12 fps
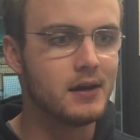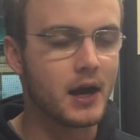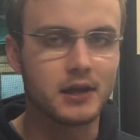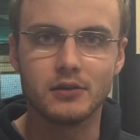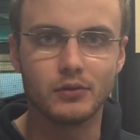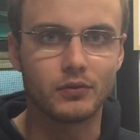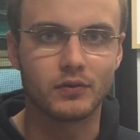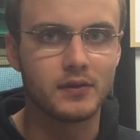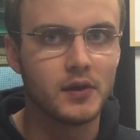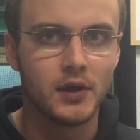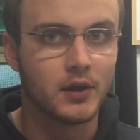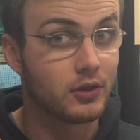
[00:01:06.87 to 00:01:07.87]
I used
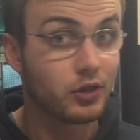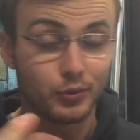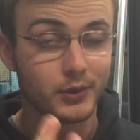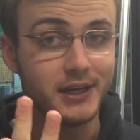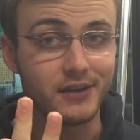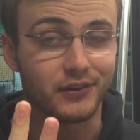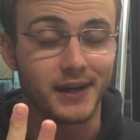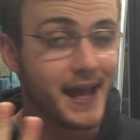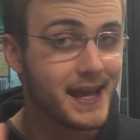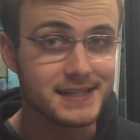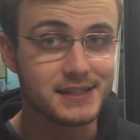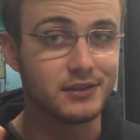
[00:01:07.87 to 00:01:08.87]
3 different
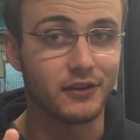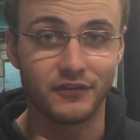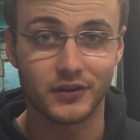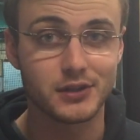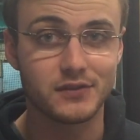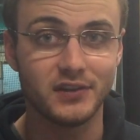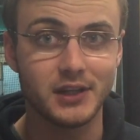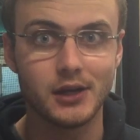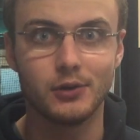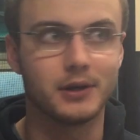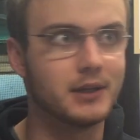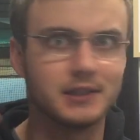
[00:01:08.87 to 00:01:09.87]
heads in the first
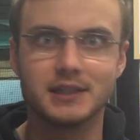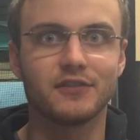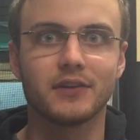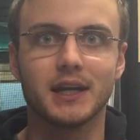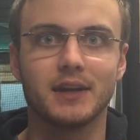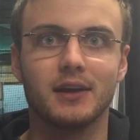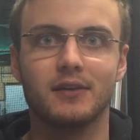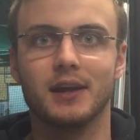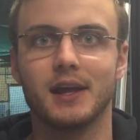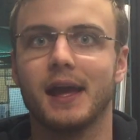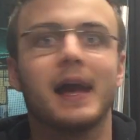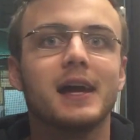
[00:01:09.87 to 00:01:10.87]
video and a different
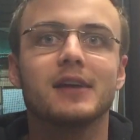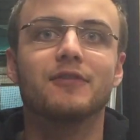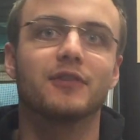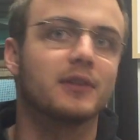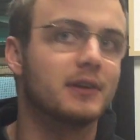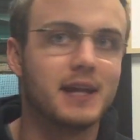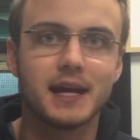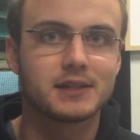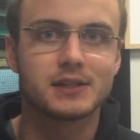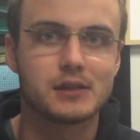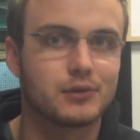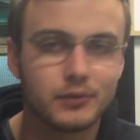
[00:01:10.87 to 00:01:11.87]
head for the
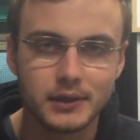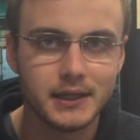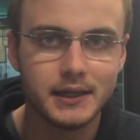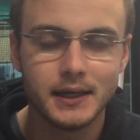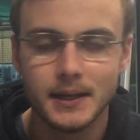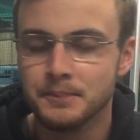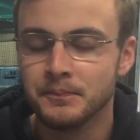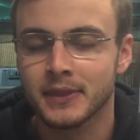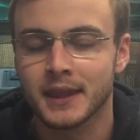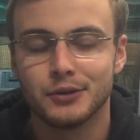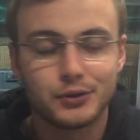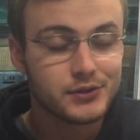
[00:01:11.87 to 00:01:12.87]
next 3.
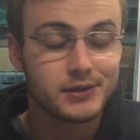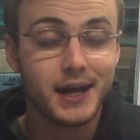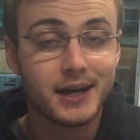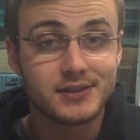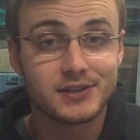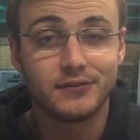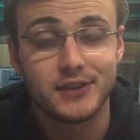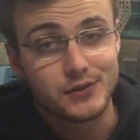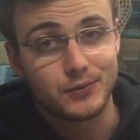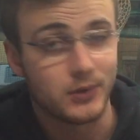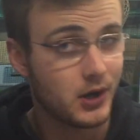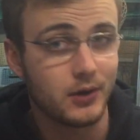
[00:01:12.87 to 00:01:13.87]
There's a lot of stuff
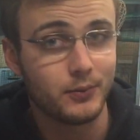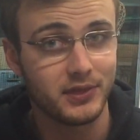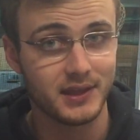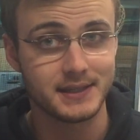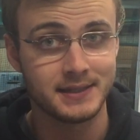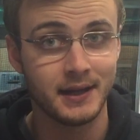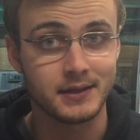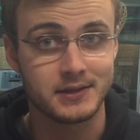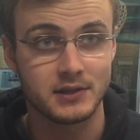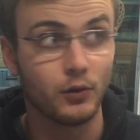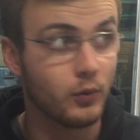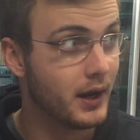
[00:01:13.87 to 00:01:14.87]
that's wrong with that test,
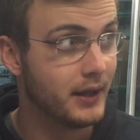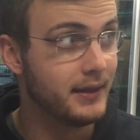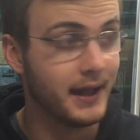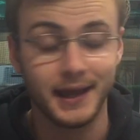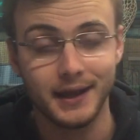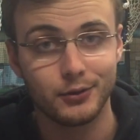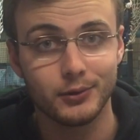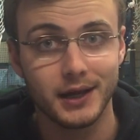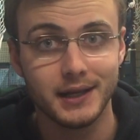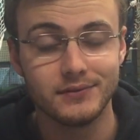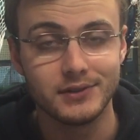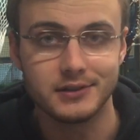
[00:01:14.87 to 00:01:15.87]
so why the heck would
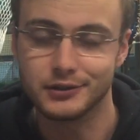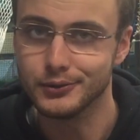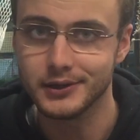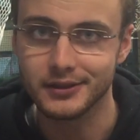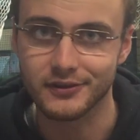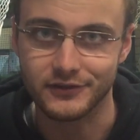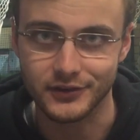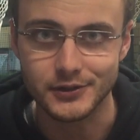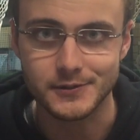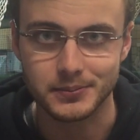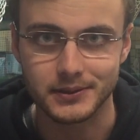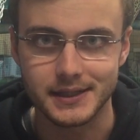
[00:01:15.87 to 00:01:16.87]
I even do it in the
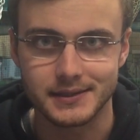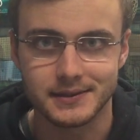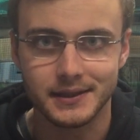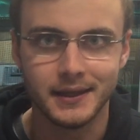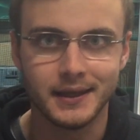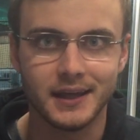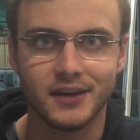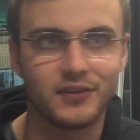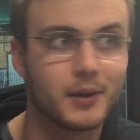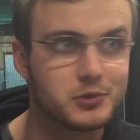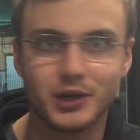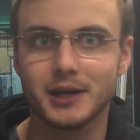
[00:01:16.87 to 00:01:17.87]
first place? If
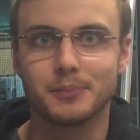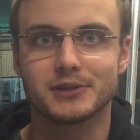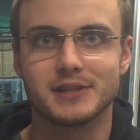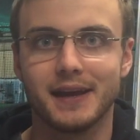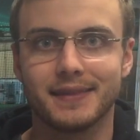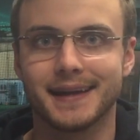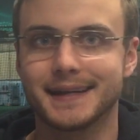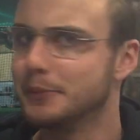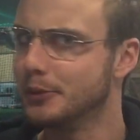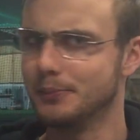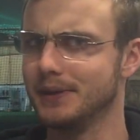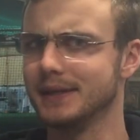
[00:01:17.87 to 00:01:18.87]
I'm trying to pretend like
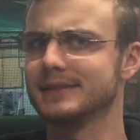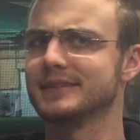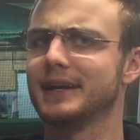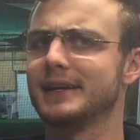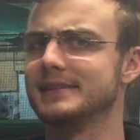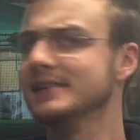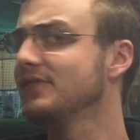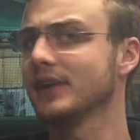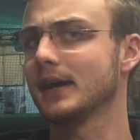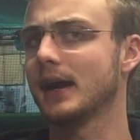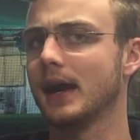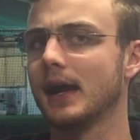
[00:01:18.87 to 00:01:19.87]
I'm a big scientific
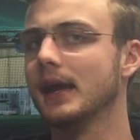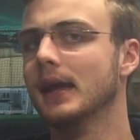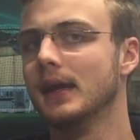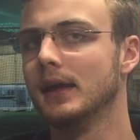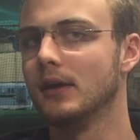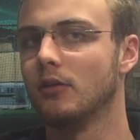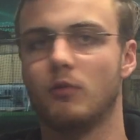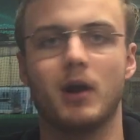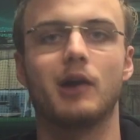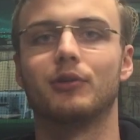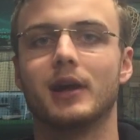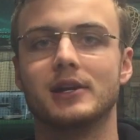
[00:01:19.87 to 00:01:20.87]
guy,
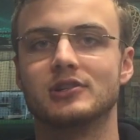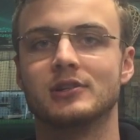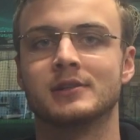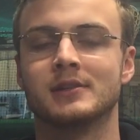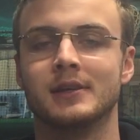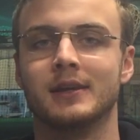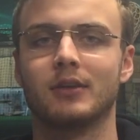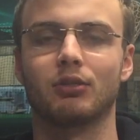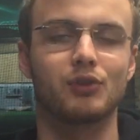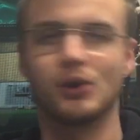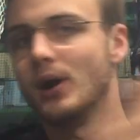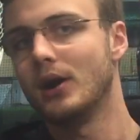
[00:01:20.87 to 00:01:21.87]
why would I just
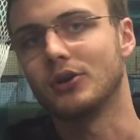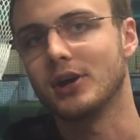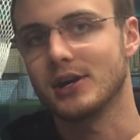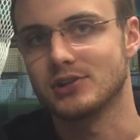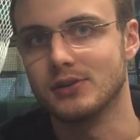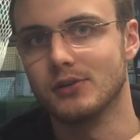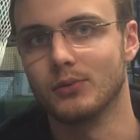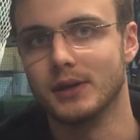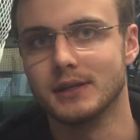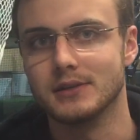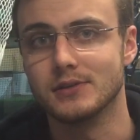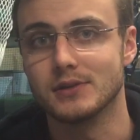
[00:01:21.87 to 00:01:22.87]
throw all caution to the
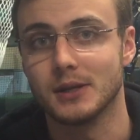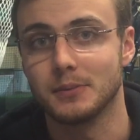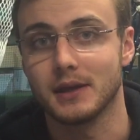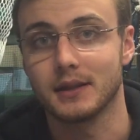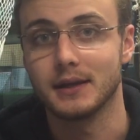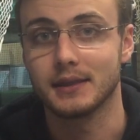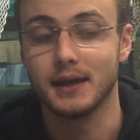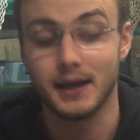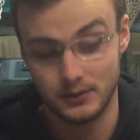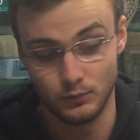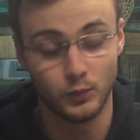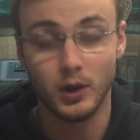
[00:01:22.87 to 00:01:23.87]
wind and do something like
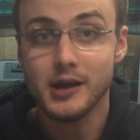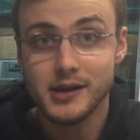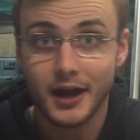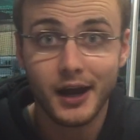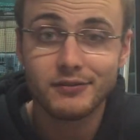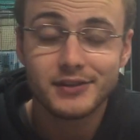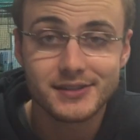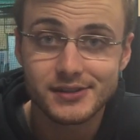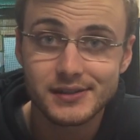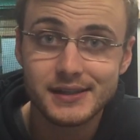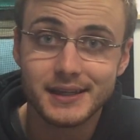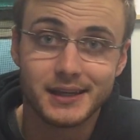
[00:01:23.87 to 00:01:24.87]
that? One,
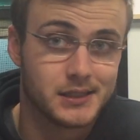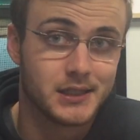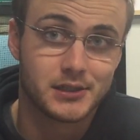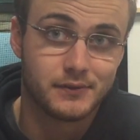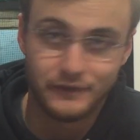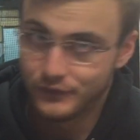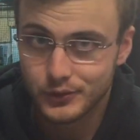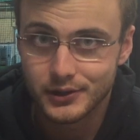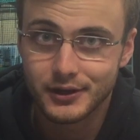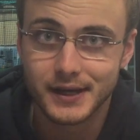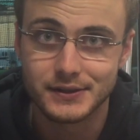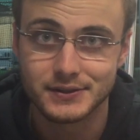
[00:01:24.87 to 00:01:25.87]
obviously, is for
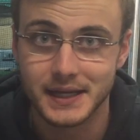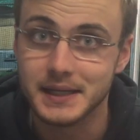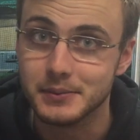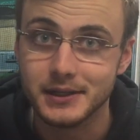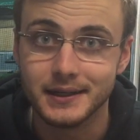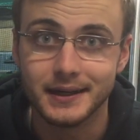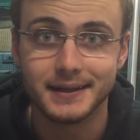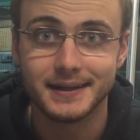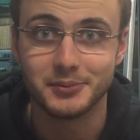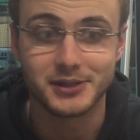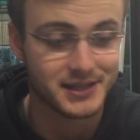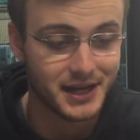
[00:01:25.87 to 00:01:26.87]
your entertainment.
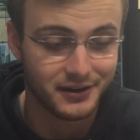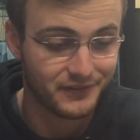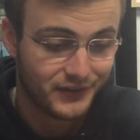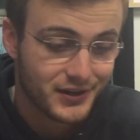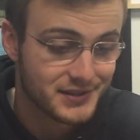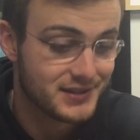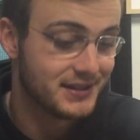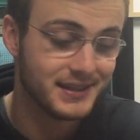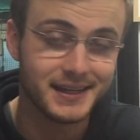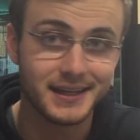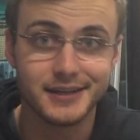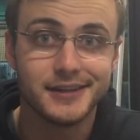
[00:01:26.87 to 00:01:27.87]
It's kind of fun
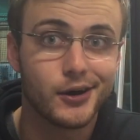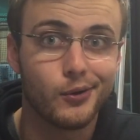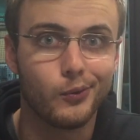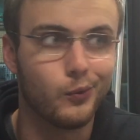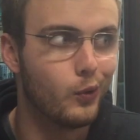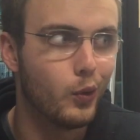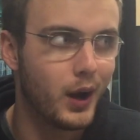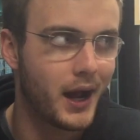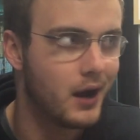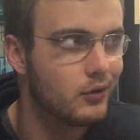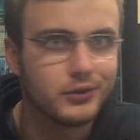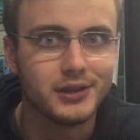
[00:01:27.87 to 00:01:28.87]
seeing,
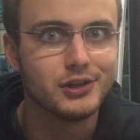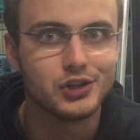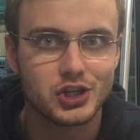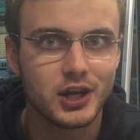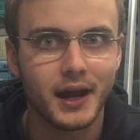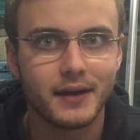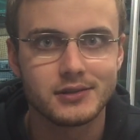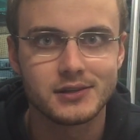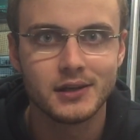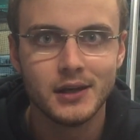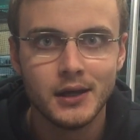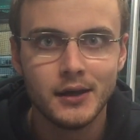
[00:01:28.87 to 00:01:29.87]
how these
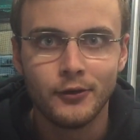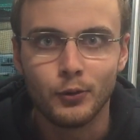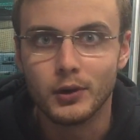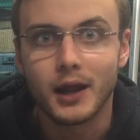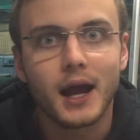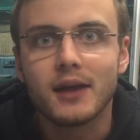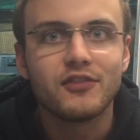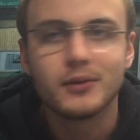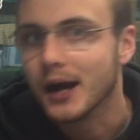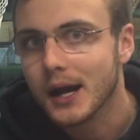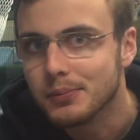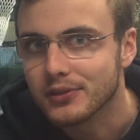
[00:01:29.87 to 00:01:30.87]
shafts would
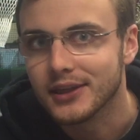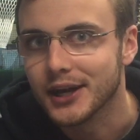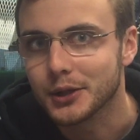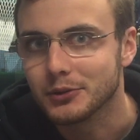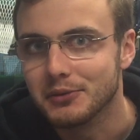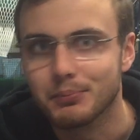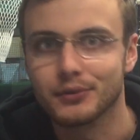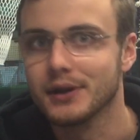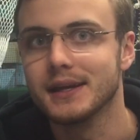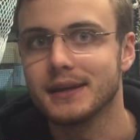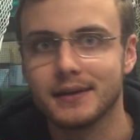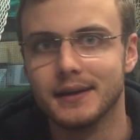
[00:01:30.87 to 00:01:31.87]
hypothetically
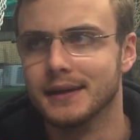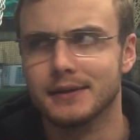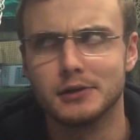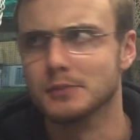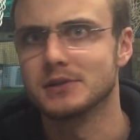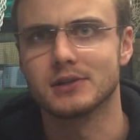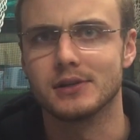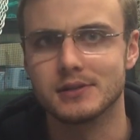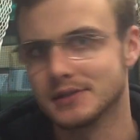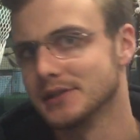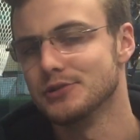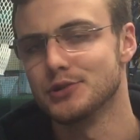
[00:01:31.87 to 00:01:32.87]
break in an absurd
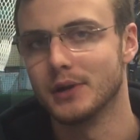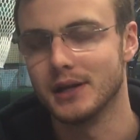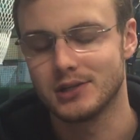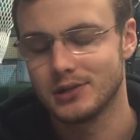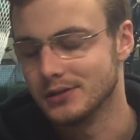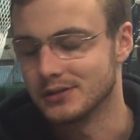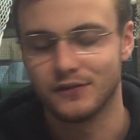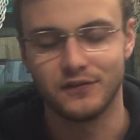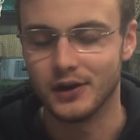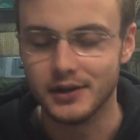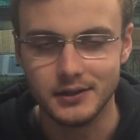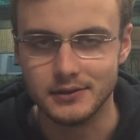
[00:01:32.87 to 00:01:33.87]
situation. It's
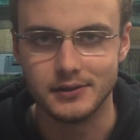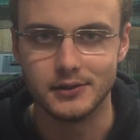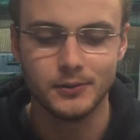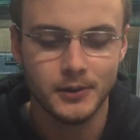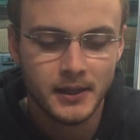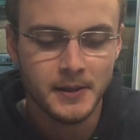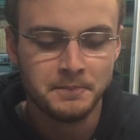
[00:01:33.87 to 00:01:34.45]
fun to do.